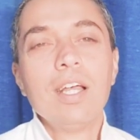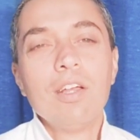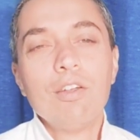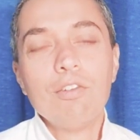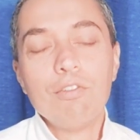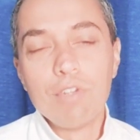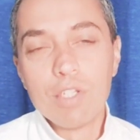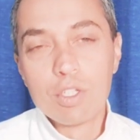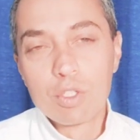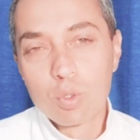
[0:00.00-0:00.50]

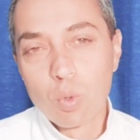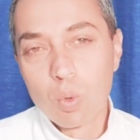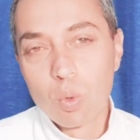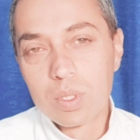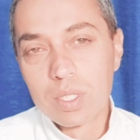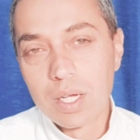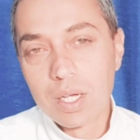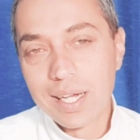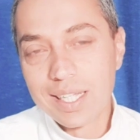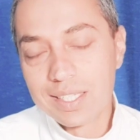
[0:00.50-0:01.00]
we souls
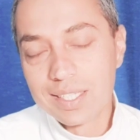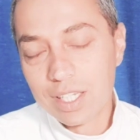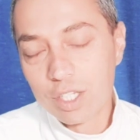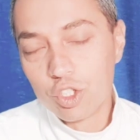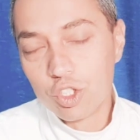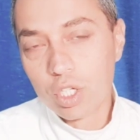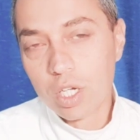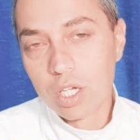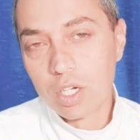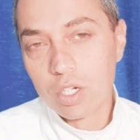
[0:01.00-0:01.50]
are
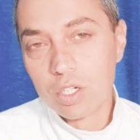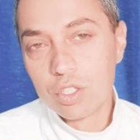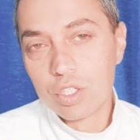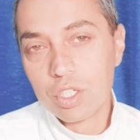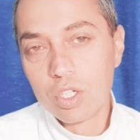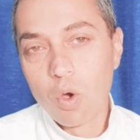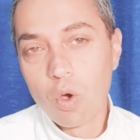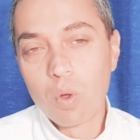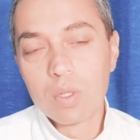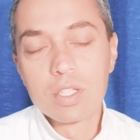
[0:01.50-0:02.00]
exchanging energy
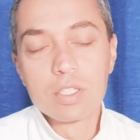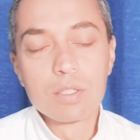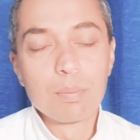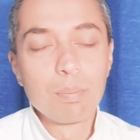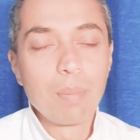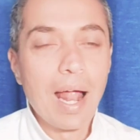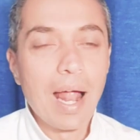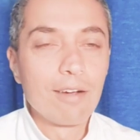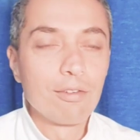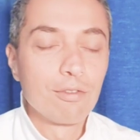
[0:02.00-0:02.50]
on this
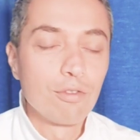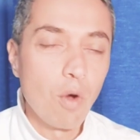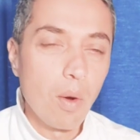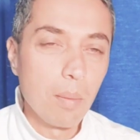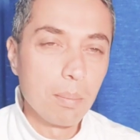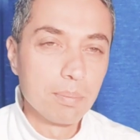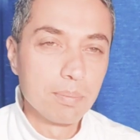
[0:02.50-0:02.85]
platform,